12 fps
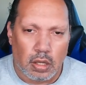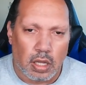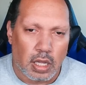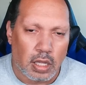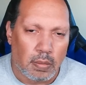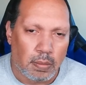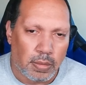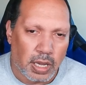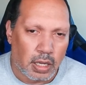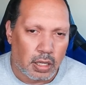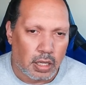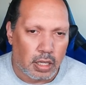and
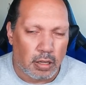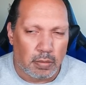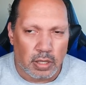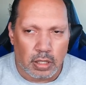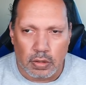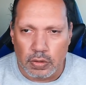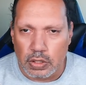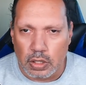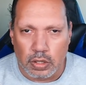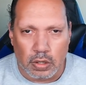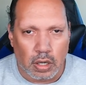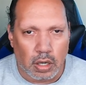back, and but it was a
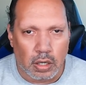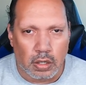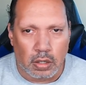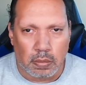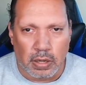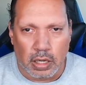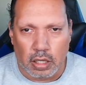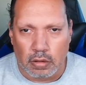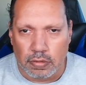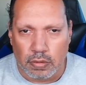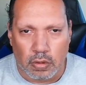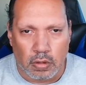little harder back and
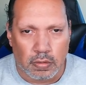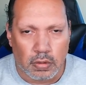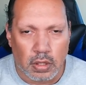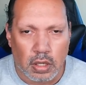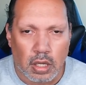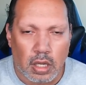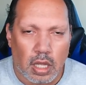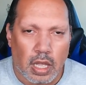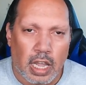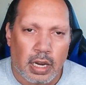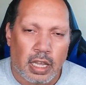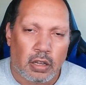forth.
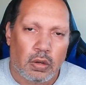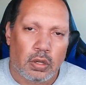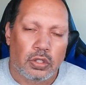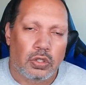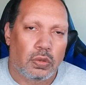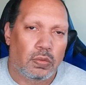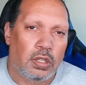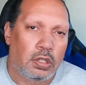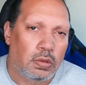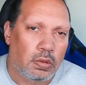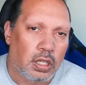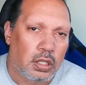And I also
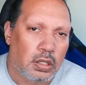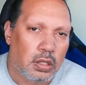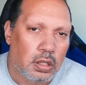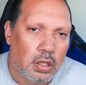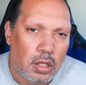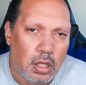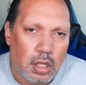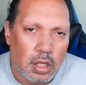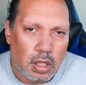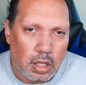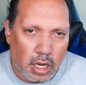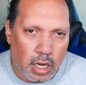request
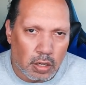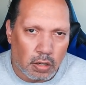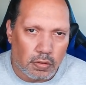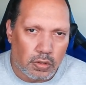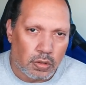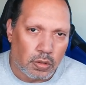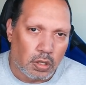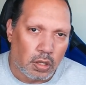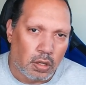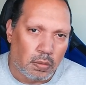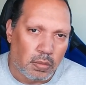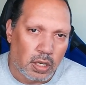kind of to
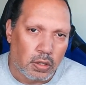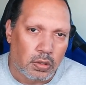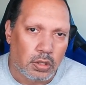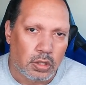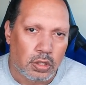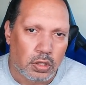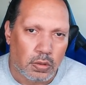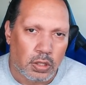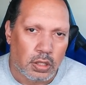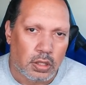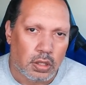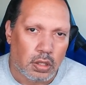the medical
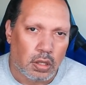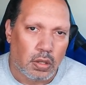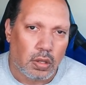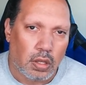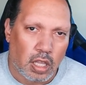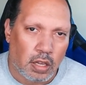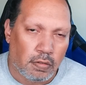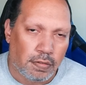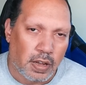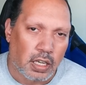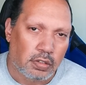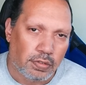insurance and
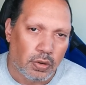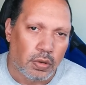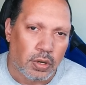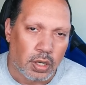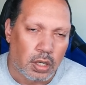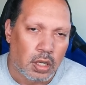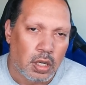fast forward